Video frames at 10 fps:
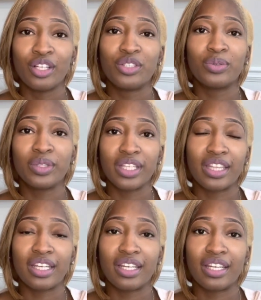doing the
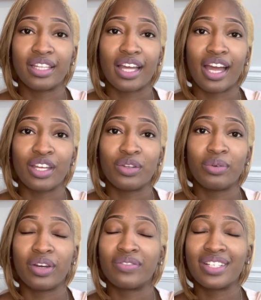thing that you
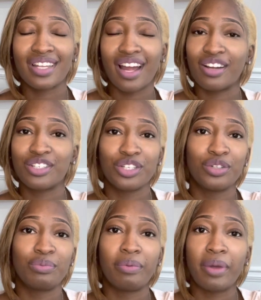have desired to
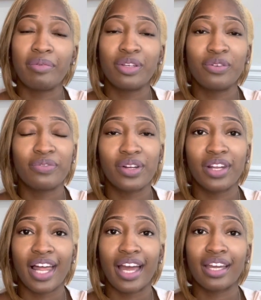do, but maybe you
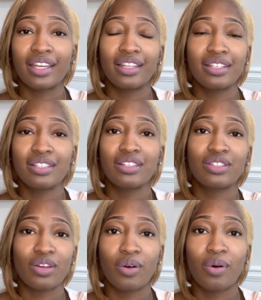felt like this is
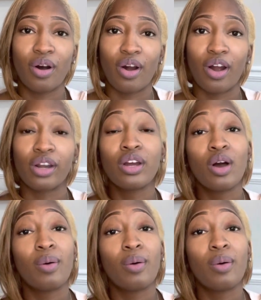so hard.